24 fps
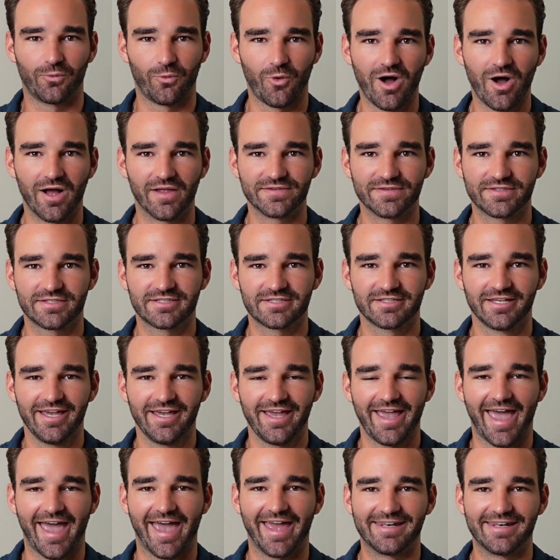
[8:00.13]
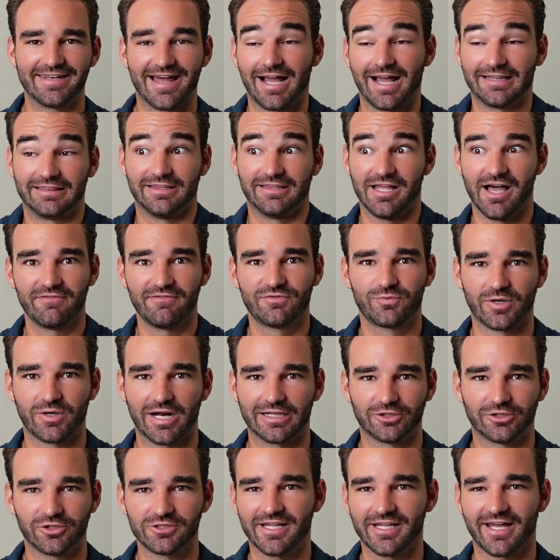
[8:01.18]
wants. And I loved when I
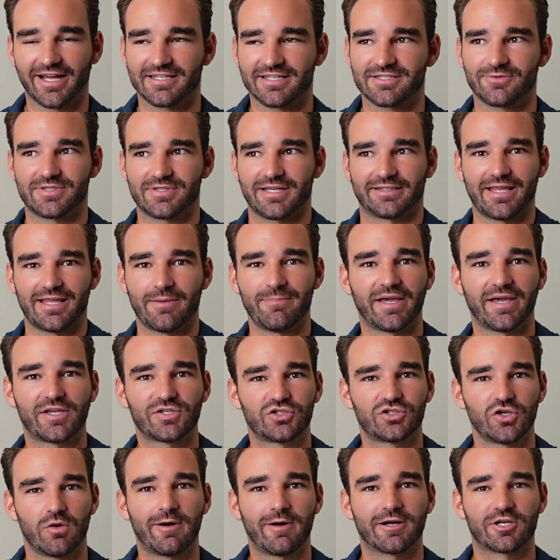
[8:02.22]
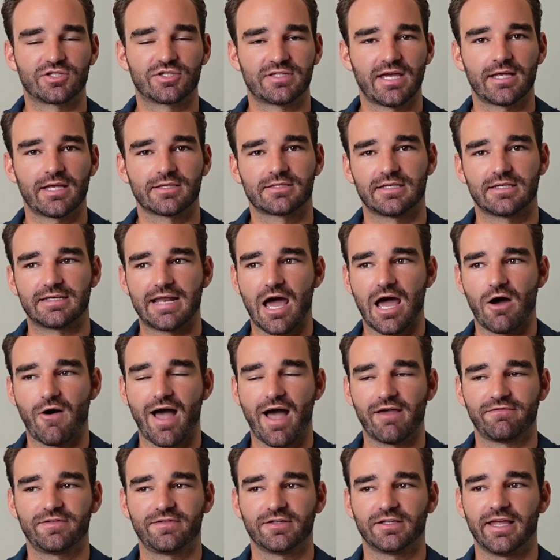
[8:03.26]
learned that because it was like, that makes so much sense. And now
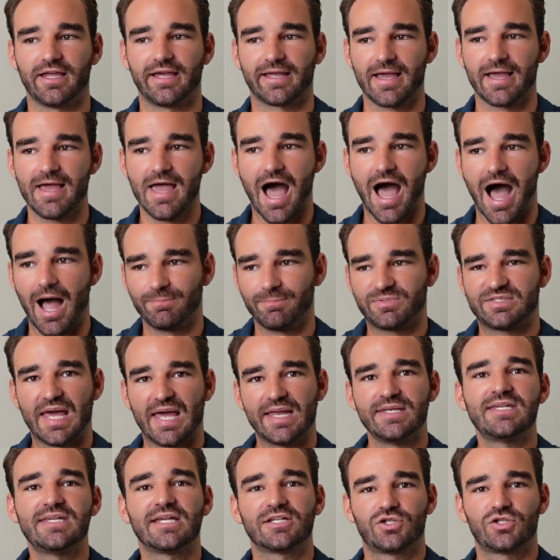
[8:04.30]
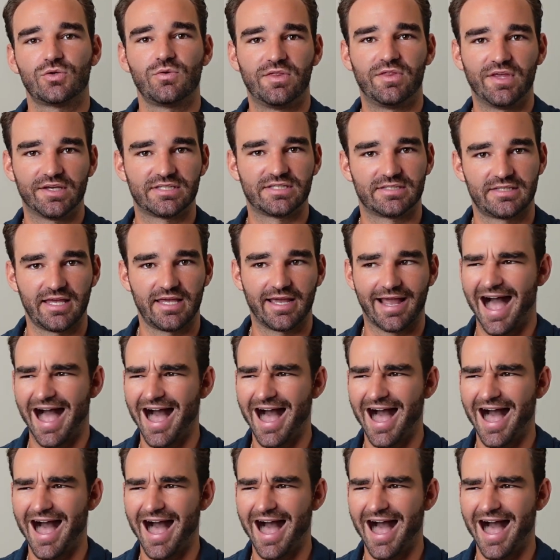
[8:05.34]
I feel like I'm tending to this thing.